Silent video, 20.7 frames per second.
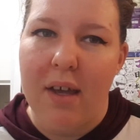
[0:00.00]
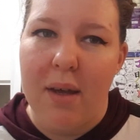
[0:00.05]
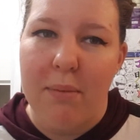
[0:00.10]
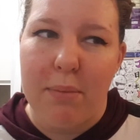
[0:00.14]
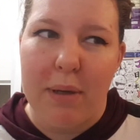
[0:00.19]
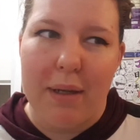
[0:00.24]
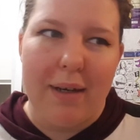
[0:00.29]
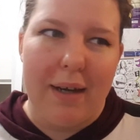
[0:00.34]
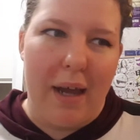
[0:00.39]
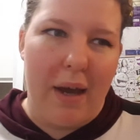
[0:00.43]

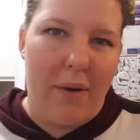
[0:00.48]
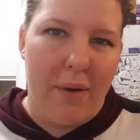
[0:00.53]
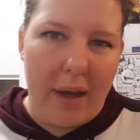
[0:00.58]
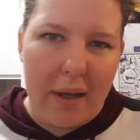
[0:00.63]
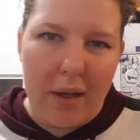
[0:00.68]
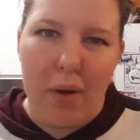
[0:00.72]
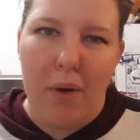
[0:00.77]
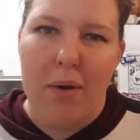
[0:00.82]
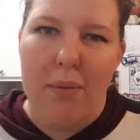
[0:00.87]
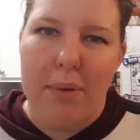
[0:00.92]
But now I
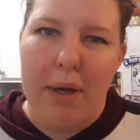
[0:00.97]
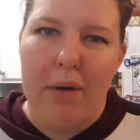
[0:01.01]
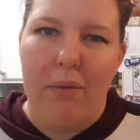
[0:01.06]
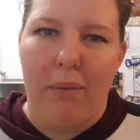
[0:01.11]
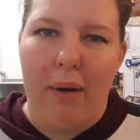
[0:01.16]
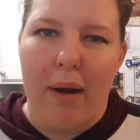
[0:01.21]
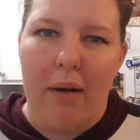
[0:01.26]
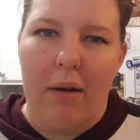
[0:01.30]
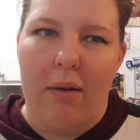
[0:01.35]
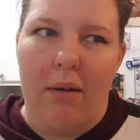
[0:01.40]
go to bed
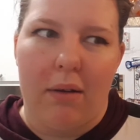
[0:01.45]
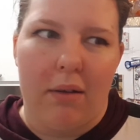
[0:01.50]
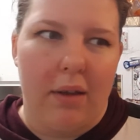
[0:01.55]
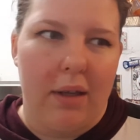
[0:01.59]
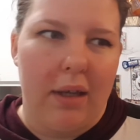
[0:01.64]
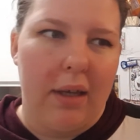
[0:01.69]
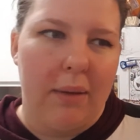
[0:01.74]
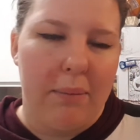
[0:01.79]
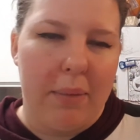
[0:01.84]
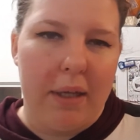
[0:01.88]

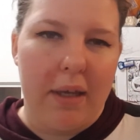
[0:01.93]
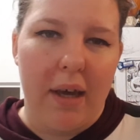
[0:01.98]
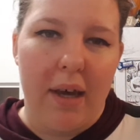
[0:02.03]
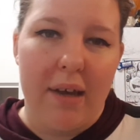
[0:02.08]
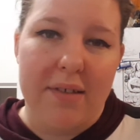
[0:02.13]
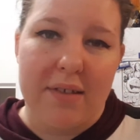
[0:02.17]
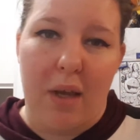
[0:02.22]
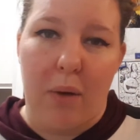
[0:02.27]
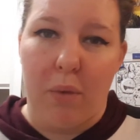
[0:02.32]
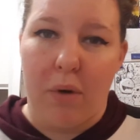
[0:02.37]
regularly
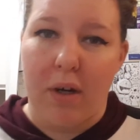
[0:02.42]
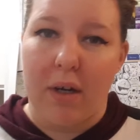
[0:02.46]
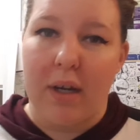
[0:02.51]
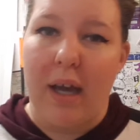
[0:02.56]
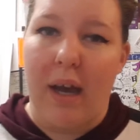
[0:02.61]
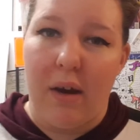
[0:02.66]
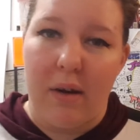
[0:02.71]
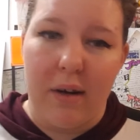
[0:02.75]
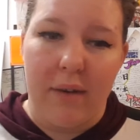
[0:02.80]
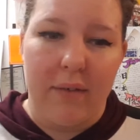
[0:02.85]
because I work
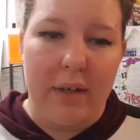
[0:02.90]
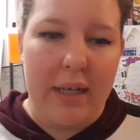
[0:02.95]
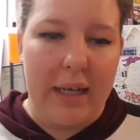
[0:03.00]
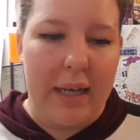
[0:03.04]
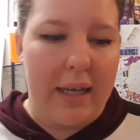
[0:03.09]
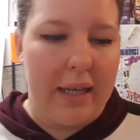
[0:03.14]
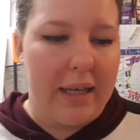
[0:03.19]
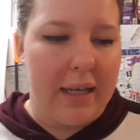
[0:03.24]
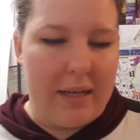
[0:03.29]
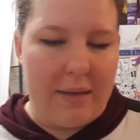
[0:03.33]
out every
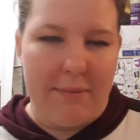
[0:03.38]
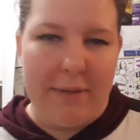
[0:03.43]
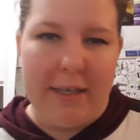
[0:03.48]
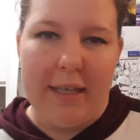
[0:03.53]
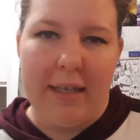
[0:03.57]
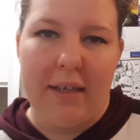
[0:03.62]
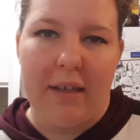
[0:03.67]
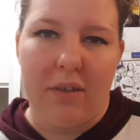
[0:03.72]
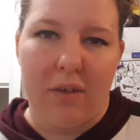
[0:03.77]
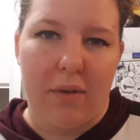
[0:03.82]
day and I'm
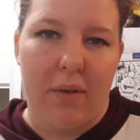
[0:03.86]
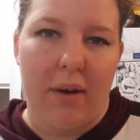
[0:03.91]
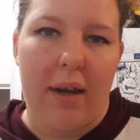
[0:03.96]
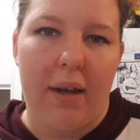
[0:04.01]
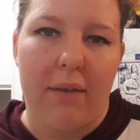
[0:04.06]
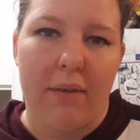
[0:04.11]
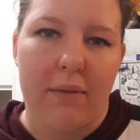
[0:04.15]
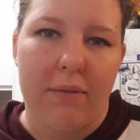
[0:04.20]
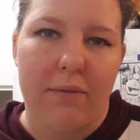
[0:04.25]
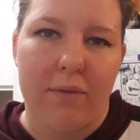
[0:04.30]
eating the
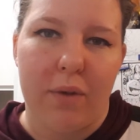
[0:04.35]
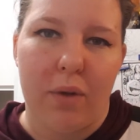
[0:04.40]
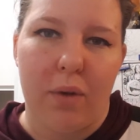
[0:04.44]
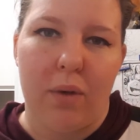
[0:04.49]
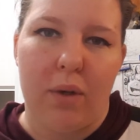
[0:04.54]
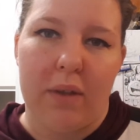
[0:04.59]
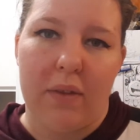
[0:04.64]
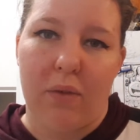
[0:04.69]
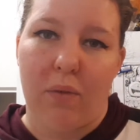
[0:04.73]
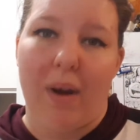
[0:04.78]
right
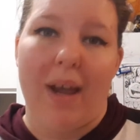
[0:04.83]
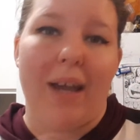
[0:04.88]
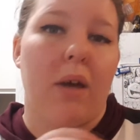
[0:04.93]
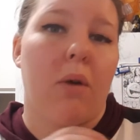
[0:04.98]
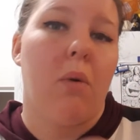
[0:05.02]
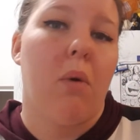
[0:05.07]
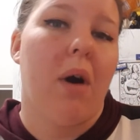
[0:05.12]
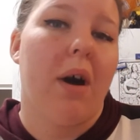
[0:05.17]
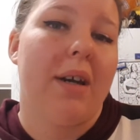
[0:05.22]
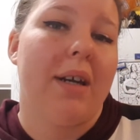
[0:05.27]
food in the right
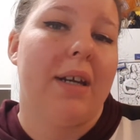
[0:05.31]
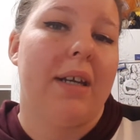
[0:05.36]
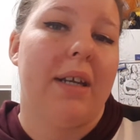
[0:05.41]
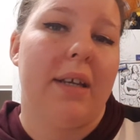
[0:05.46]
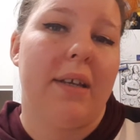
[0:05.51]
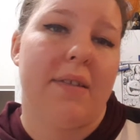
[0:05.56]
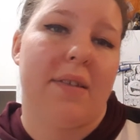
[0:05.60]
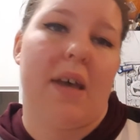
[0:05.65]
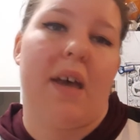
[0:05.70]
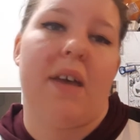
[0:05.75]

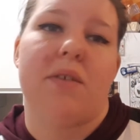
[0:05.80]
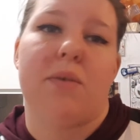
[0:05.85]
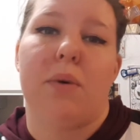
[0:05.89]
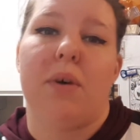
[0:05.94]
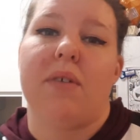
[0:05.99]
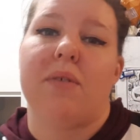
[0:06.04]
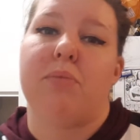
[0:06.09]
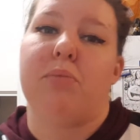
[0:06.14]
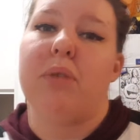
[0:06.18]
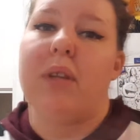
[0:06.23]
quantities, as
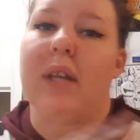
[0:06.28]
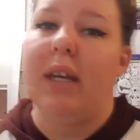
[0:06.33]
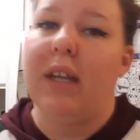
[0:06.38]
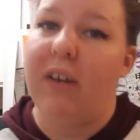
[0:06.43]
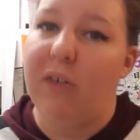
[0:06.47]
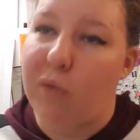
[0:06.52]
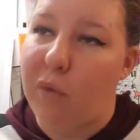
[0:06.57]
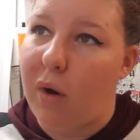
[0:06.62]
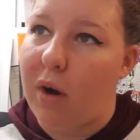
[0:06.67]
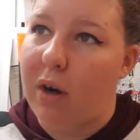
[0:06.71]
well as plenty
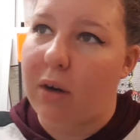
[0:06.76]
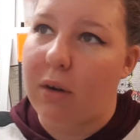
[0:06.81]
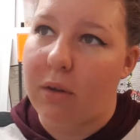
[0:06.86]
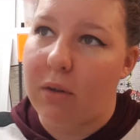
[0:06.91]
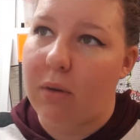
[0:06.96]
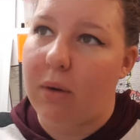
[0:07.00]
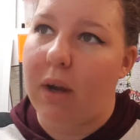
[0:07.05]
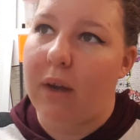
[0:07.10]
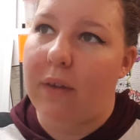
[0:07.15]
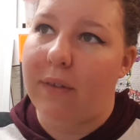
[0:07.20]
of water
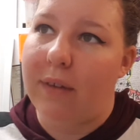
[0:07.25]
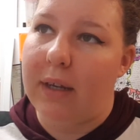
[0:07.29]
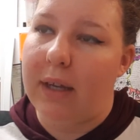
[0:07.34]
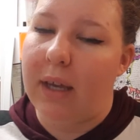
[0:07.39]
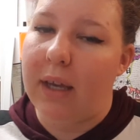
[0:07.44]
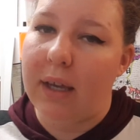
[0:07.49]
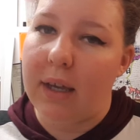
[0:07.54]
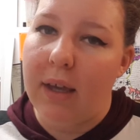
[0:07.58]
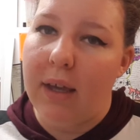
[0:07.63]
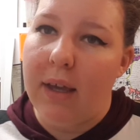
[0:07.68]
throughout the
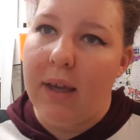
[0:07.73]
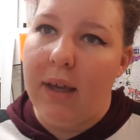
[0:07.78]
day.